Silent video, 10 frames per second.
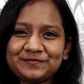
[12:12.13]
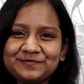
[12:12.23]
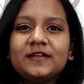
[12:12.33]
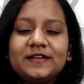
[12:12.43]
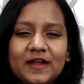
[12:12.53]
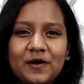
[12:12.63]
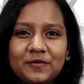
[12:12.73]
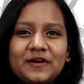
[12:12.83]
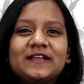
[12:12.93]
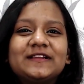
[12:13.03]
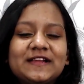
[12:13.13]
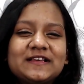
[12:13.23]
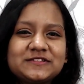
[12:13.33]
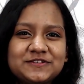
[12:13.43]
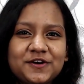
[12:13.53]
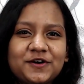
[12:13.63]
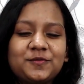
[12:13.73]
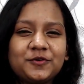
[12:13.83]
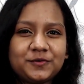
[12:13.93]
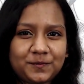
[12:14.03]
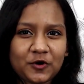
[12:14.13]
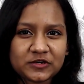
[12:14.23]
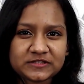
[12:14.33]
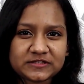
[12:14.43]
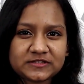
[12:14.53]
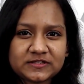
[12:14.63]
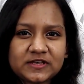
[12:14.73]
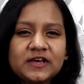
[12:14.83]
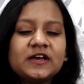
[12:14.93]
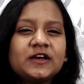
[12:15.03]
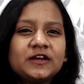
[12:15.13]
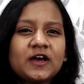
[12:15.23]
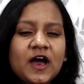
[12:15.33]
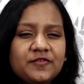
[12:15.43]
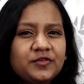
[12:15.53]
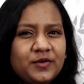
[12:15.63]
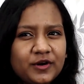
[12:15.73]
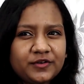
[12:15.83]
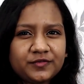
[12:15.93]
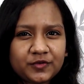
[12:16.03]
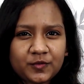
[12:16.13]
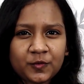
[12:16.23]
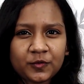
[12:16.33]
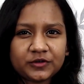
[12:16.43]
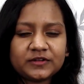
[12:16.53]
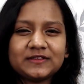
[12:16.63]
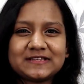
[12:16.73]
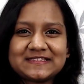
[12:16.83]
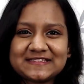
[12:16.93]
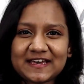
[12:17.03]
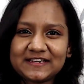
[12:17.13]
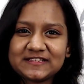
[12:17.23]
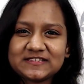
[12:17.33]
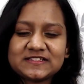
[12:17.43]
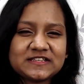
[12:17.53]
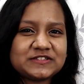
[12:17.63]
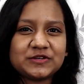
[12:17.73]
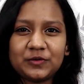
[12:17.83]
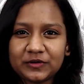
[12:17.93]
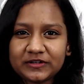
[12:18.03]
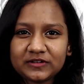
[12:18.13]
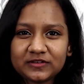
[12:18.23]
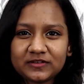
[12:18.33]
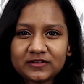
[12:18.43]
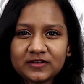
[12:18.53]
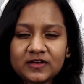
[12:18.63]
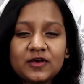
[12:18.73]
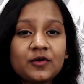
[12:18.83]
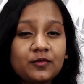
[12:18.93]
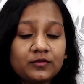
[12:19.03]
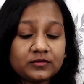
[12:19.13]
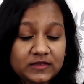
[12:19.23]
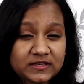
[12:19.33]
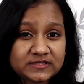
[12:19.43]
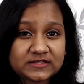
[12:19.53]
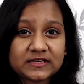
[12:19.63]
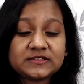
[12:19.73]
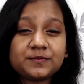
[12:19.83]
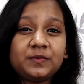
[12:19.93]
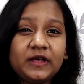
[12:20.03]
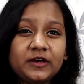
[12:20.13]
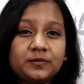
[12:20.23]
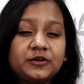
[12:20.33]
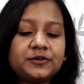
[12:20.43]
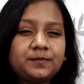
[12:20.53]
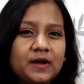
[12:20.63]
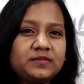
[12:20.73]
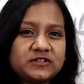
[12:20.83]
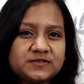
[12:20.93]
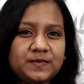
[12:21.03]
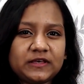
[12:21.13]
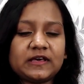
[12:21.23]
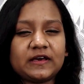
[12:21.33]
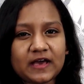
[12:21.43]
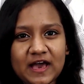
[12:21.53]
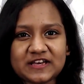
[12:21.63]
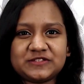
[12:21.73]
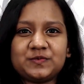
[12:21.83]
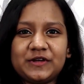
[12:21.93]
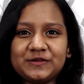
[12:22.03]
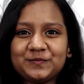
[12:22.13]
Now, let's talk about pauses. Have you heard of the quote that silence is golden? This is applicable to public speaking as well.